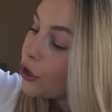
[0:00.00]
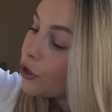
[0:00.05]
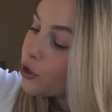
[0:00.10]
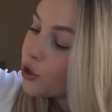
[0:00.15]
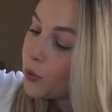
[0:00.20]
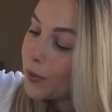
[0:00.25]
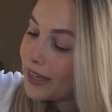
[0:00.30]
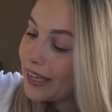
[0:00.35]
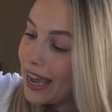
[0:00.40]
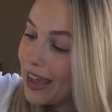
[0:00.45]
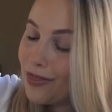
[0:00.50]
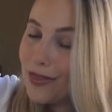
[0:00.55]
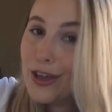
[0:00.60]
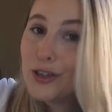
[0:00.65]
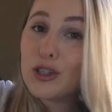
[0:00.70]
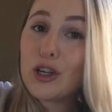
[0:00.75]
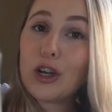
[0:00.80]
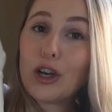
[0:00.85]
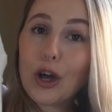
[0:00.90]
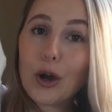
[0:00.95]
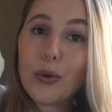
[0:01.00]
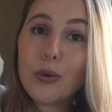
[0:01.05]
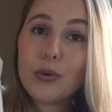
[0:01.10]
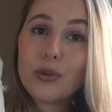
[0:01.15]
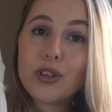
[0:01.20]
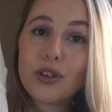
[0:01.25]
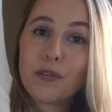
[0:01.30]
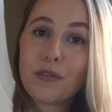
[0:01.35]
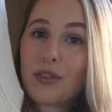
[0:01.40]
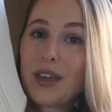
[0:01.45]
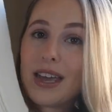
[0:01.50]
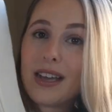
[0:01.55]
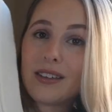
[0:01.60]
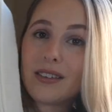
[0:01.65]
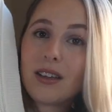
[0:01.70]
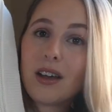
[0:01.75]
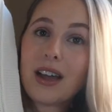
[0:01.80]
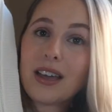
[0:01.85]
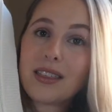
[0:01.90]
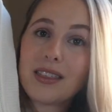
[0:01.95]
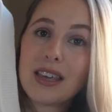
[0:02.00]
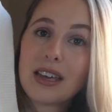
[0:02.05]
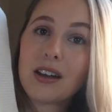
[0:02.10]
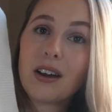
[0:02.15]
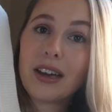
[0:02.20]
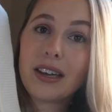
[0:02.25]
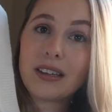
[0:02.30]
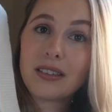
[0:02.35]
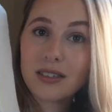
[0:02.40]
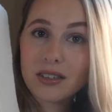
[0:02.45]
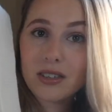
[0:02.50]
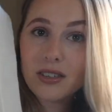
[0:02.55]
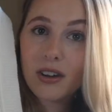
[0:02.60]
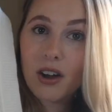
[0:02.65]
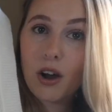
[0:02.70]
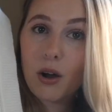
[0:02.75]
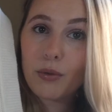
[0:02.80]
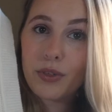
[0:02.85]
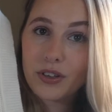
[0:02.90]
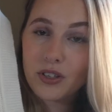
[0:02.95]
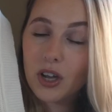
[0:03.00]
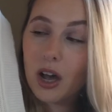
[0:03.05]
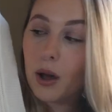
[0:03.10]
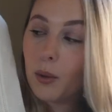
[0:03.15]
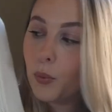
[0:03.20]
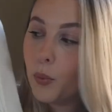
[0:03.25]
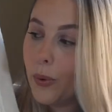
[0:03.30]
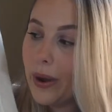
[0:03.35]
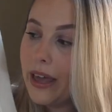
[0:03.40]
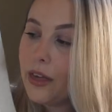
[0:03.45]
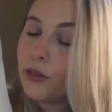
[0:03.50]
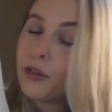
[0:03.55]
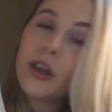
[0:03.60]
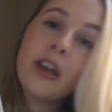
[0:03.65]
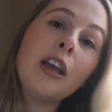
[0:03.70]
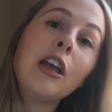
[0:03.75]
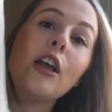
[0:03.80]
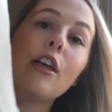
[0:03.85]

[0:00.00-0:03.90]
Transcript: So again, there's loads of things that I think I can style this up with.